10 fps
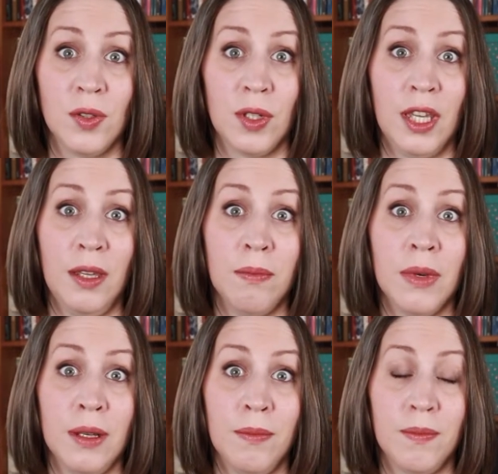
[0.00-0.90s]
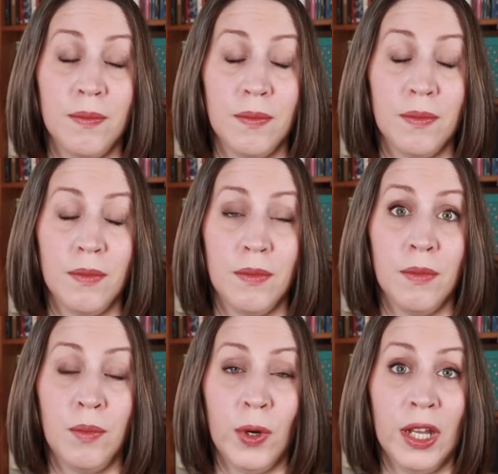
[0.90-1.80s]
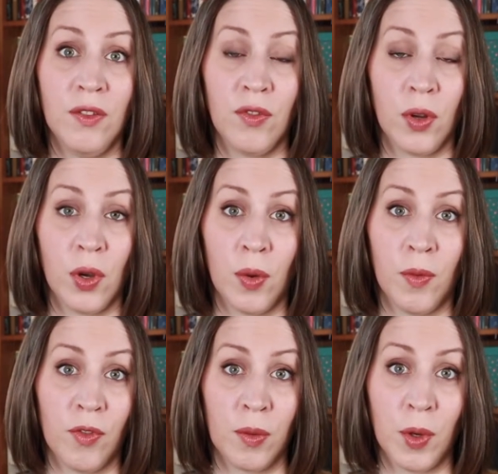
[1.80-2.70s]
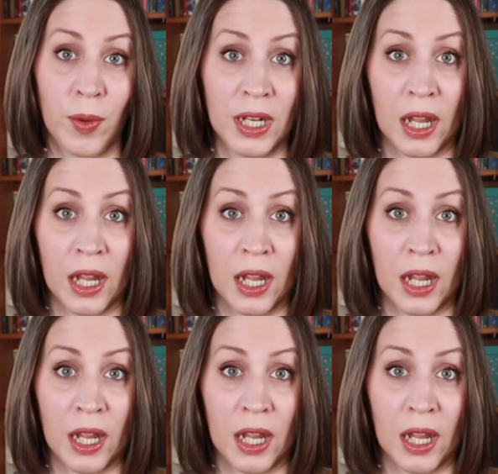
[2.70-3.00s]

to keep my brain from going